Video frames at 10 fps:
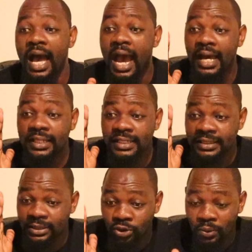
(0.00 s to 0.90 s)

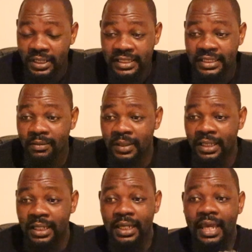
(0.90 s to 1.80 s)
Others do the
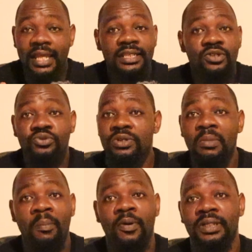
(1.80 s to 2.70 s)
steaming and they dream
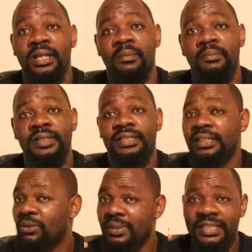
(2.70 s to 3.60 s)
about numbers.
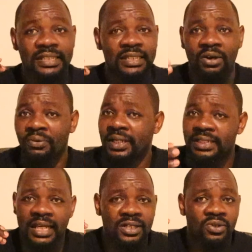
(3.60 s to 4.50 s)
They will see the
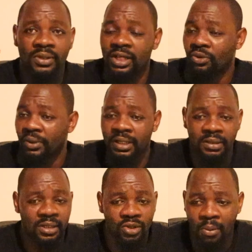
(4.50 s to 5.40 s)
granddad or the
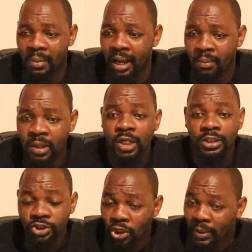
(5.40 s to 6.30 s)
grand, you know, mom
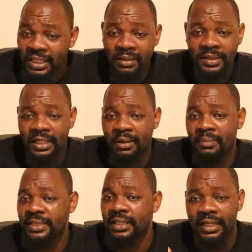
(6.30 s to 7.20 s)
showing them the
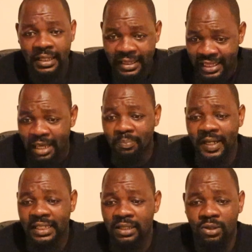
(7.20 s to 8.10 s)
numbers. They
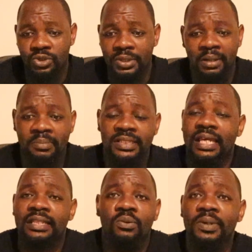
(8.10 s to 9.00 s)
play the lotto numbers
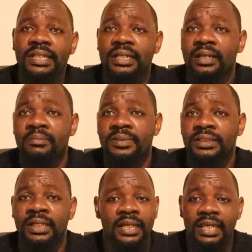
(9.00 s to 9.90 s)
and they win the numbers.